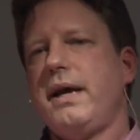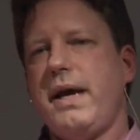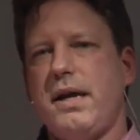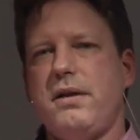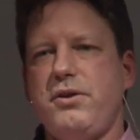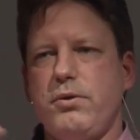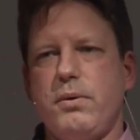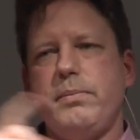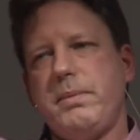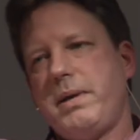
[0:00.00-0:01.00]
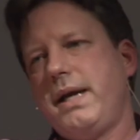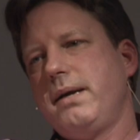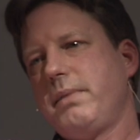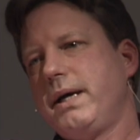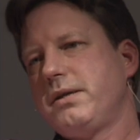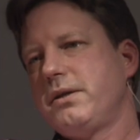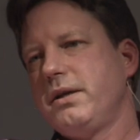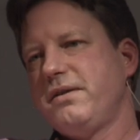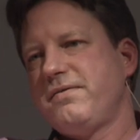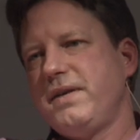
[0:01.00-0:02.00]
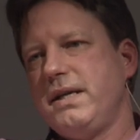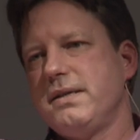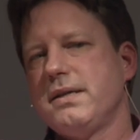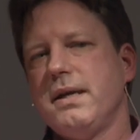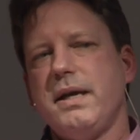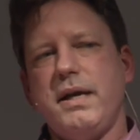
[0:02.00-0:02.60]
and you will be paying my attorney's fees.